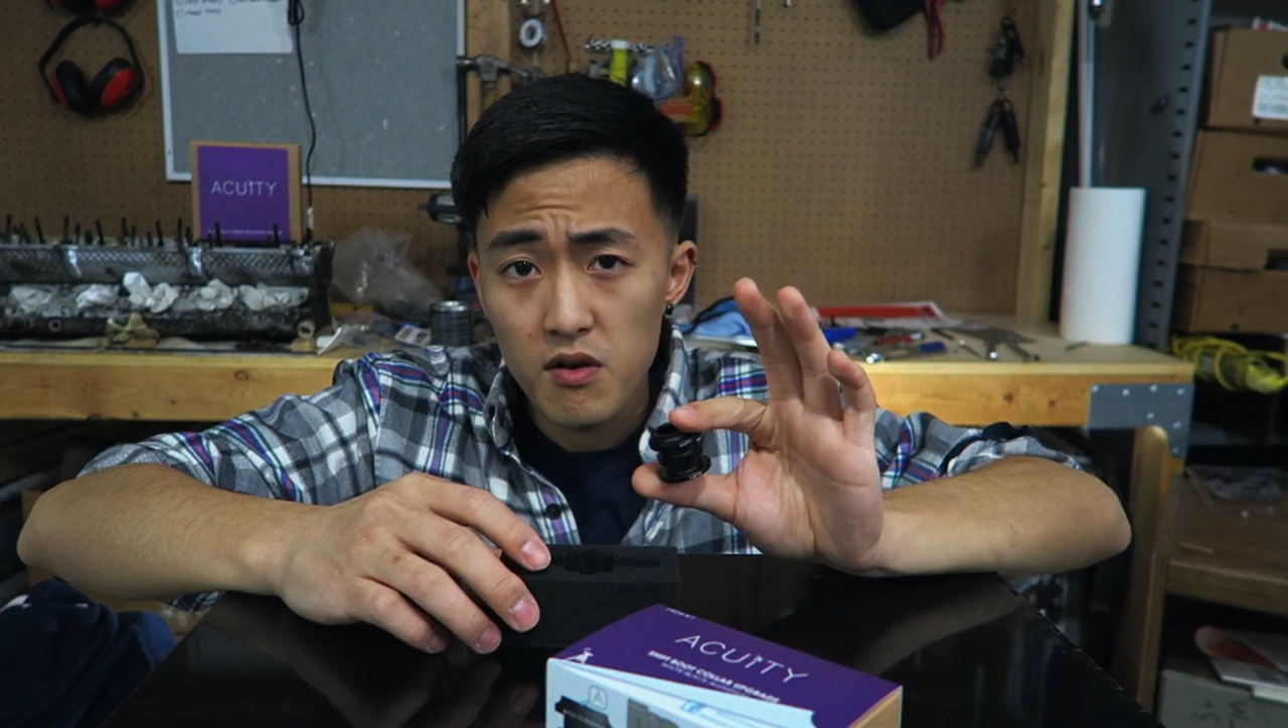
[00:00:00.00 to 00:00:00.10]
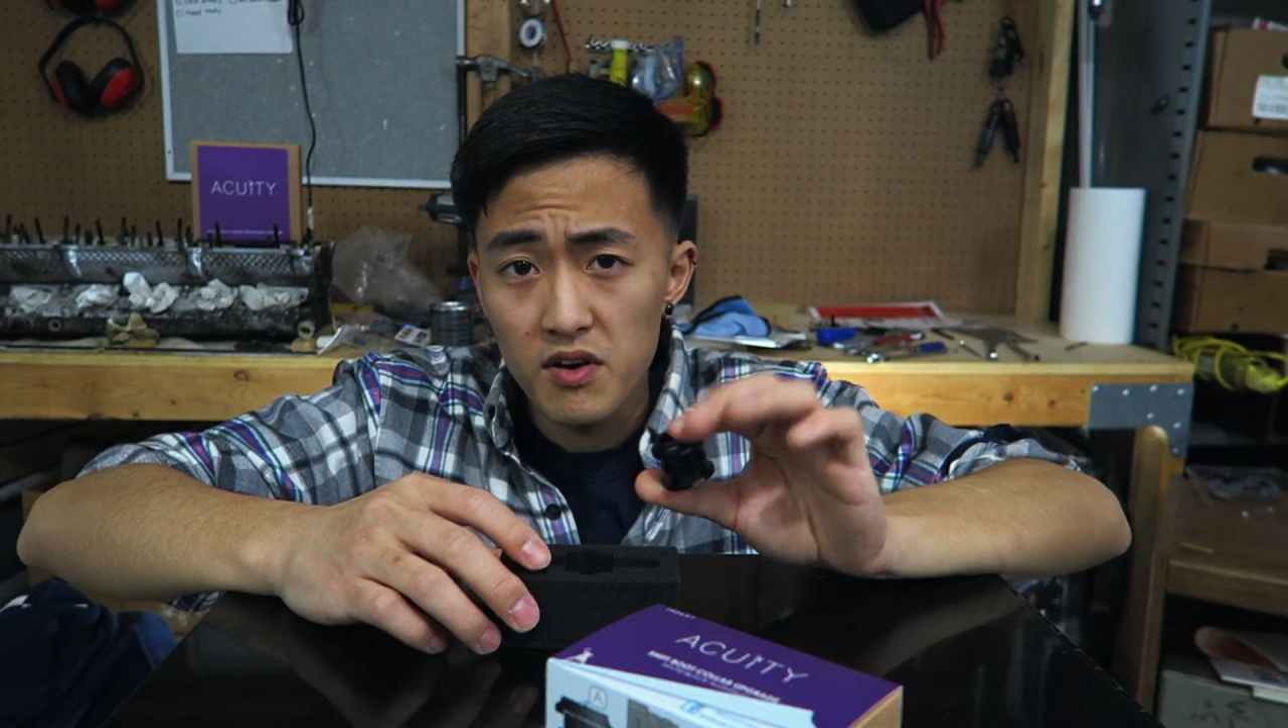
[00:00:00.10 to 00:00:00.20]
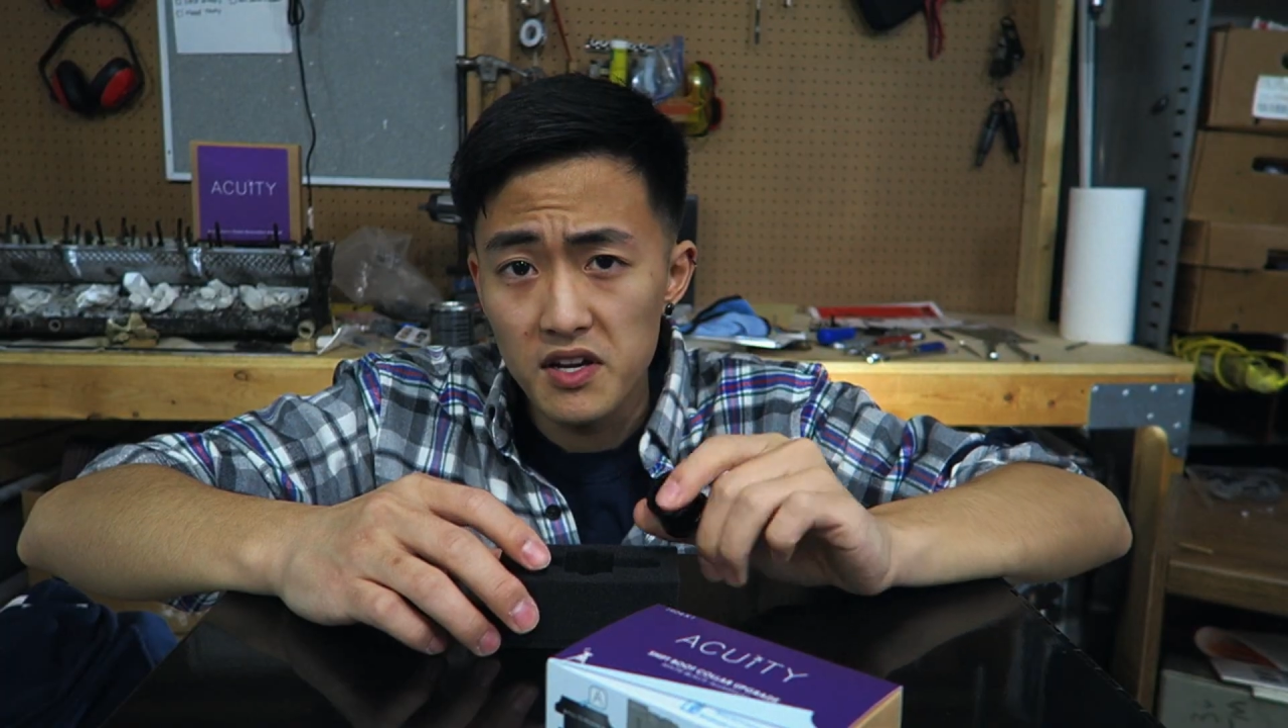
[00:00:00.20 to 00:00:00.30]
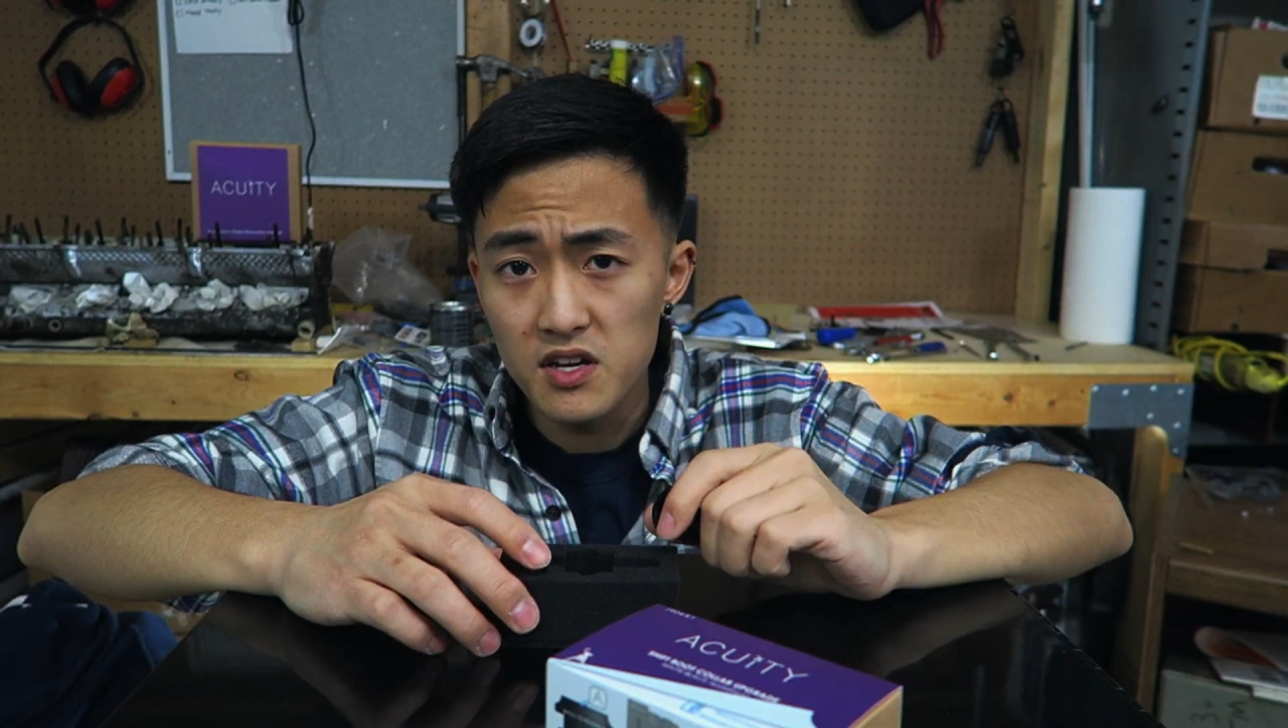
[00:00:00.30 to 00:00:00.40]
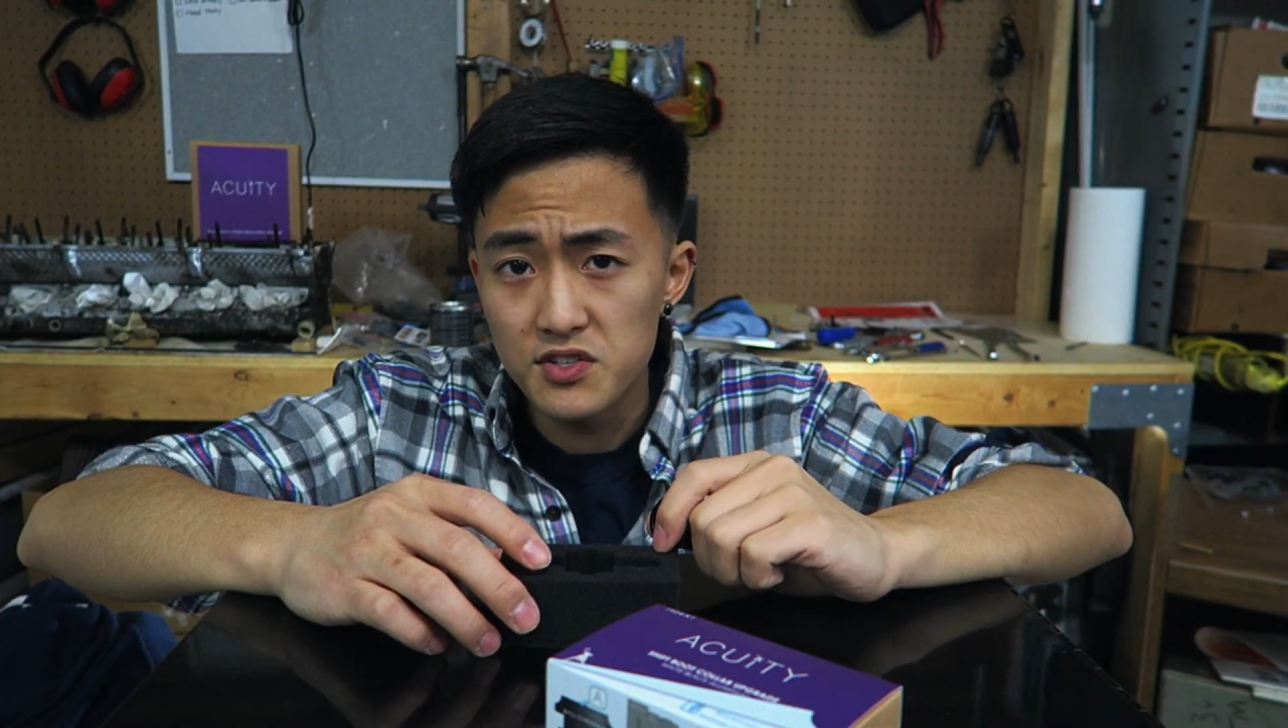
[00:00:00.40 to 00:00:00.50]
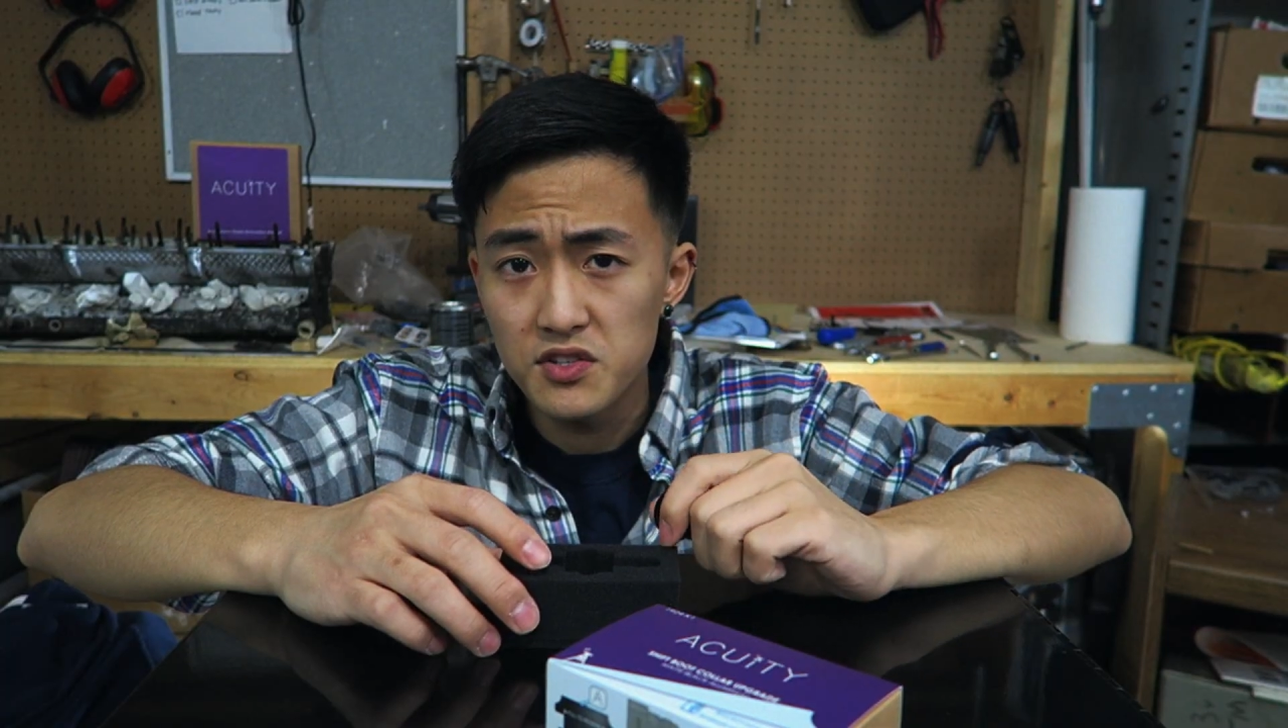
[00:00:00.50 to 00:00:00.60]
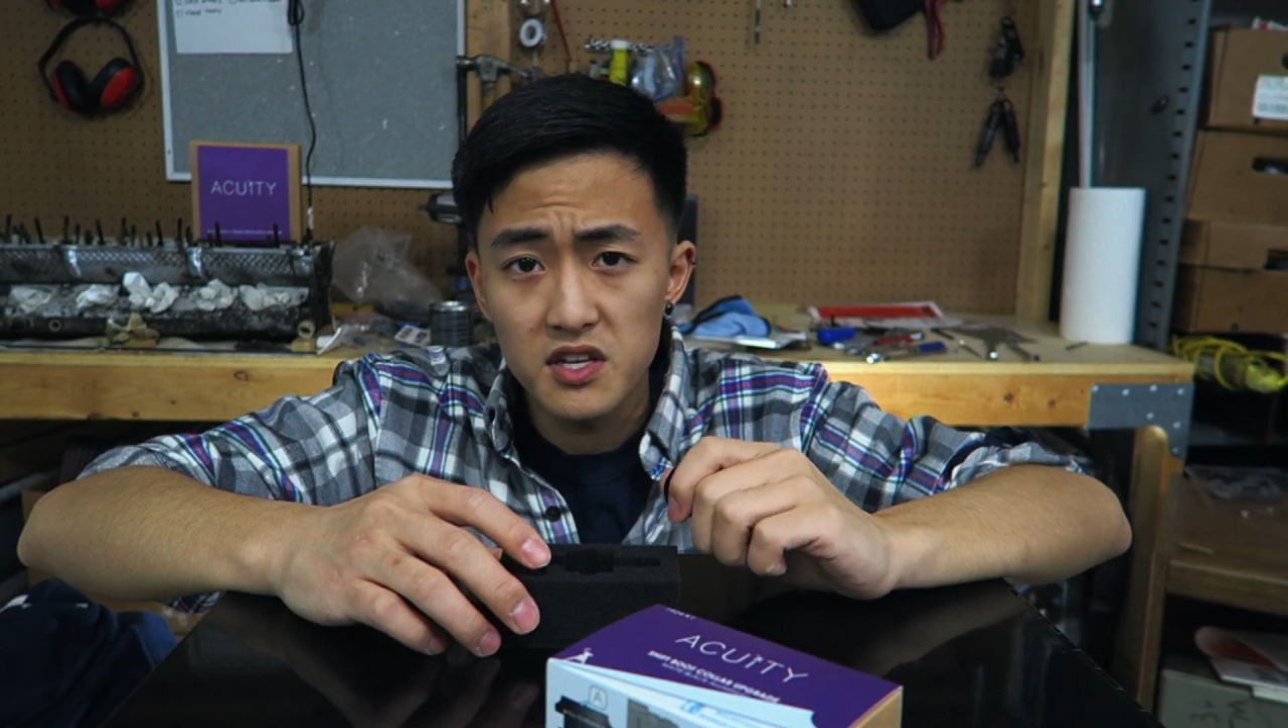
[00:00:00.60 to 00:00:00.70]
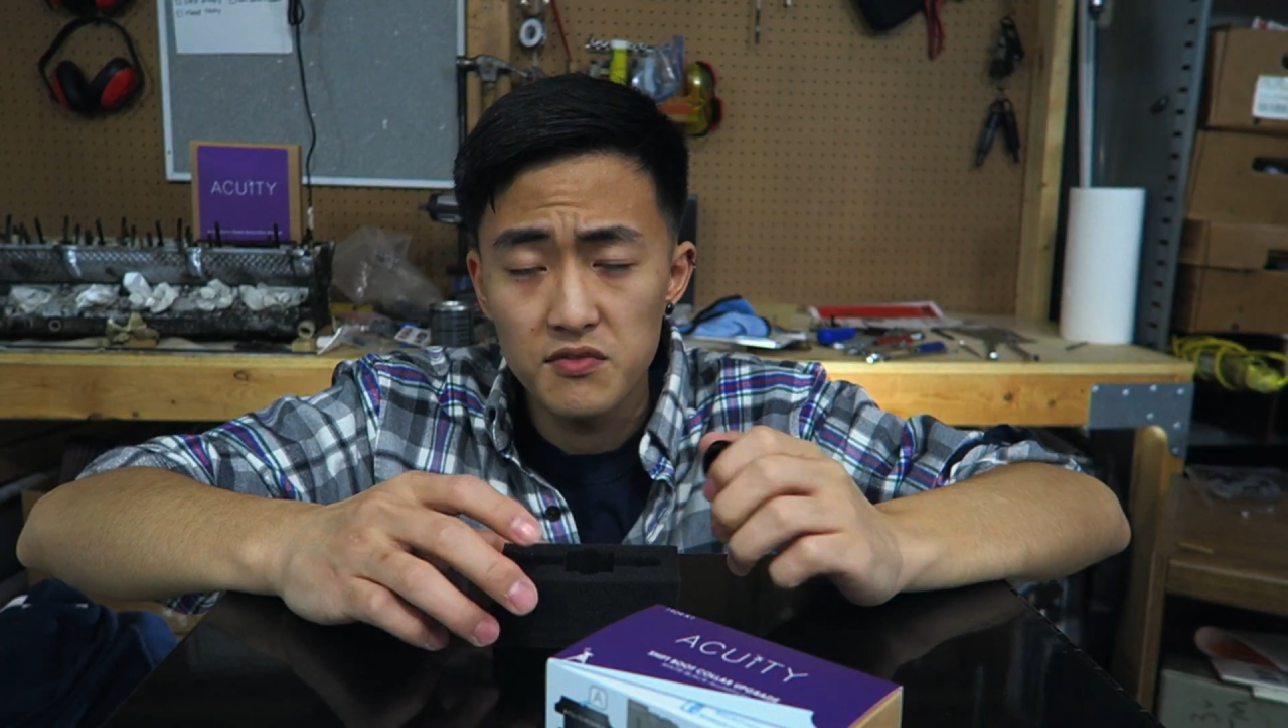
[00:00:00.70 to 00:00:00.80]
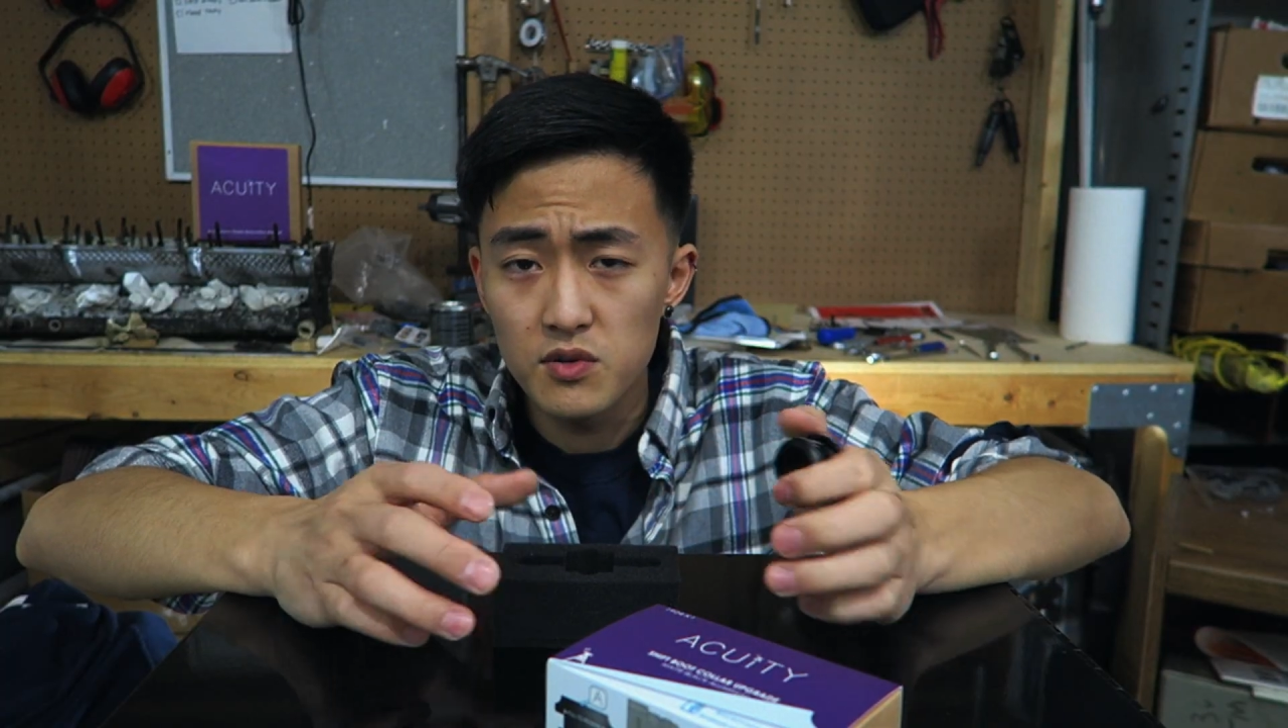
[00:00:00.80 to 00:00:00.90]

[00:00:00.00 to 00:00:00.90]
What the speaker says: part right here should give